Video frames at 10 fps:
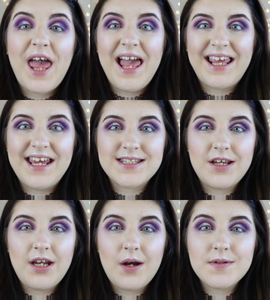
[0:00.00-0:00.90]
Okay,
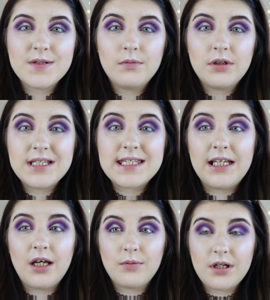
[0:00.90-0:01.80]
so now with some
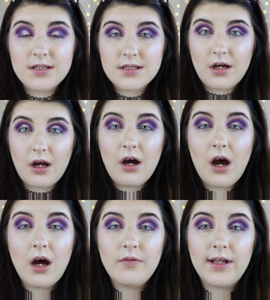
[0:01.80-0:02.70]
concealer I'm going to start
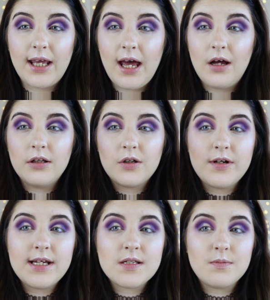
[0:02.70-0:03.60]
carving out the
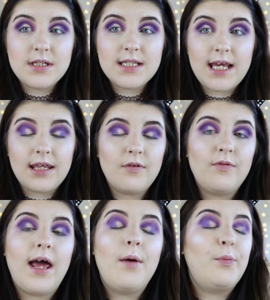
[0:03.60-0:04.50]
crease. So I'm going to take a
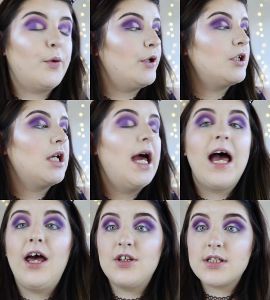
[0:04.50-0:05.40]
flat brush
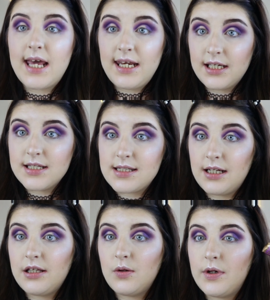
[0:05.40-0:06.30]
and just any
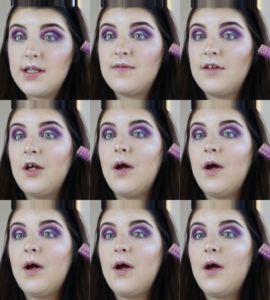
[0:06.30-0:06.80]
concealer that works for you.